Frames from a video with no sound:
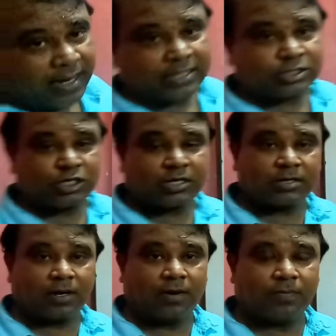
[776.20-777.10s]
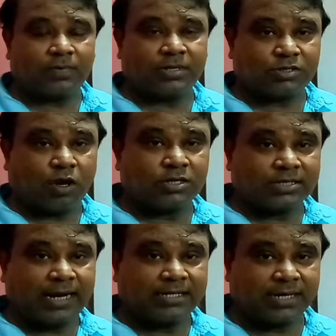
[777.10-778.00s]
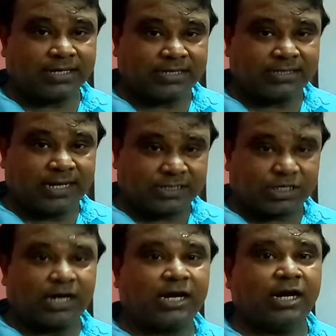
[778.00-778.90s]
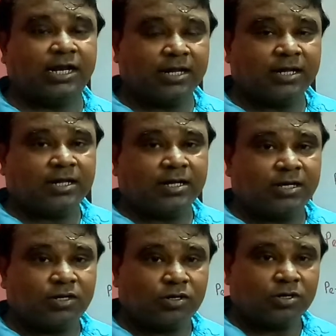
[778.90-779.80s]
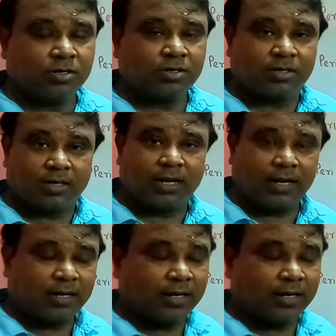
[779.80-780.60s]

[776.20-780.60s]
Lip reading: its all sides are touching externally a